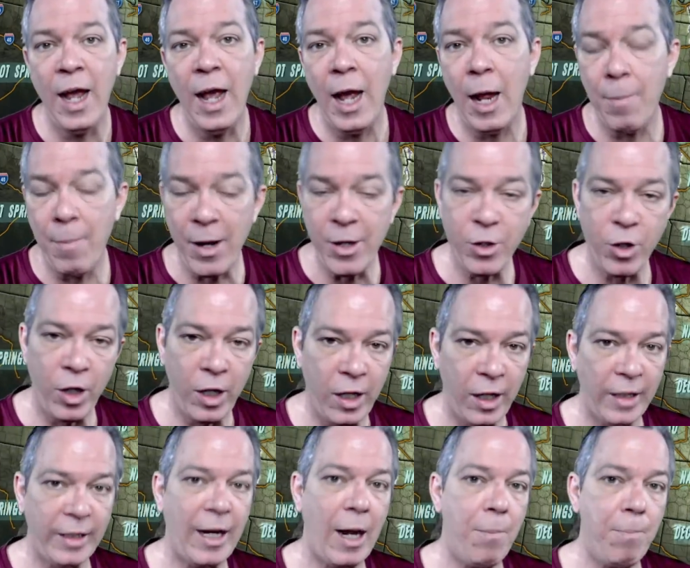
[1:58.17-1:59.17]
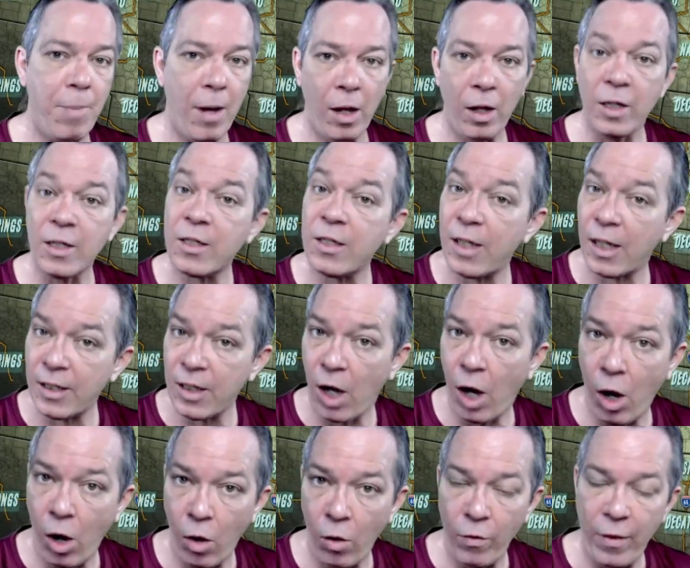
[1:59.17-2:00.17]
And make sure you click that bell and select
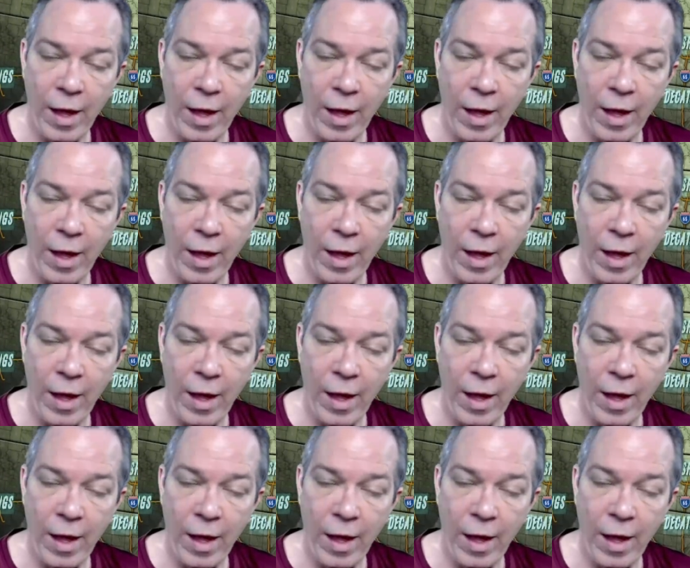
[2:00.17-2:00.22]
all.